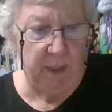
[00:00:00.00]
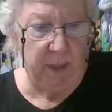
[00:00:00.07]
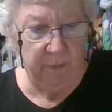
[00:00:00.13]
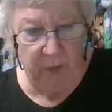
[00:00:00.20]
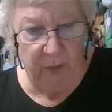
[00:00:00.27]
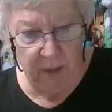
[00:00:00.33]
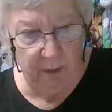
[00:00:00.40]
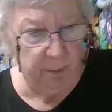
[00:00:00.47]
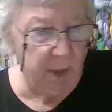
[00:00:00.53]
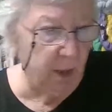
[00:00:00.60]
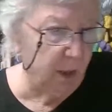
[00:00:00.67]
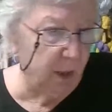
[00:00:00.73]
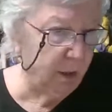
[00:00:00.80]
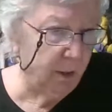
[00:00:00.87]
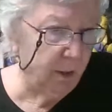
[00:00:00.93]
But I think
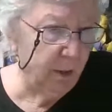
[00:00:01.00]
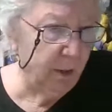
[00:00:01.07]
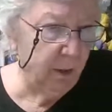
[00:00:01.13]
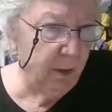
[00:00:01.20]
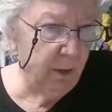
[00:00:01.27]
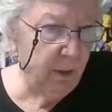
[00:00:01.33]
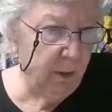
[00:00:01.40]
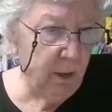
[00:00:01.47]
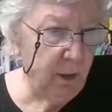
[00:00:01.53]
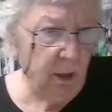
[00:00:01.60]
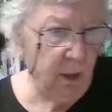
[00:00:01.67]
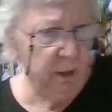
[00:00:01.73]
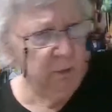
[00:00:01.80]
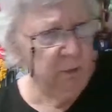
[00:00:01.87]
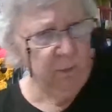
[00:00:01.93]
I'm back.
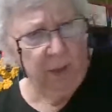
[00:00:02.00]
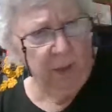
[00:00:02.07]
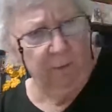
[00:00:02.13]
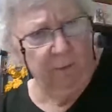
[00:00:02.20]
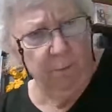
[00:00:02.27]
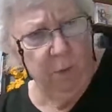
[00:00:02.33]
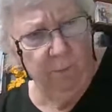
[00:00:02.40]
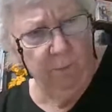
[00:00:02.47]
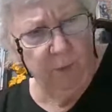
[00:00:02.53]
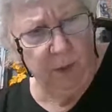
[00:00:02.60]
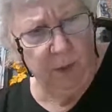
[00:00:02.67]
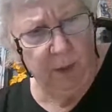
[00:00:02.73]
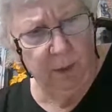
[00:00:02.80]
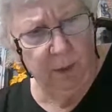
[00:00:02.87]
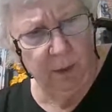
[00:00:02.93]
I don't think I
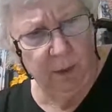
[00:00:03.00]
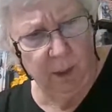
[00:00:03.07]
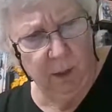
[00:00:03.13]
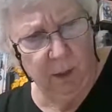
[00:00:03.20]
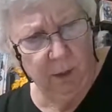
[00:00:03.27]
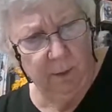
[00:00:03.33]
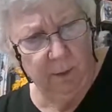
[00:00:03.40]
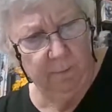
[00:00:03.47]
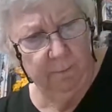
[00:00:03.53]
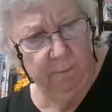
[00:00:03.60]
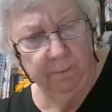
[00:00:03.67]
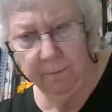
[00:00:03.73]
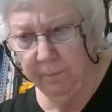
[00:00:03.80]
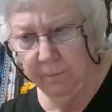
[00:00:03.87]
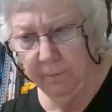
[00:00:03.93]
moved anything.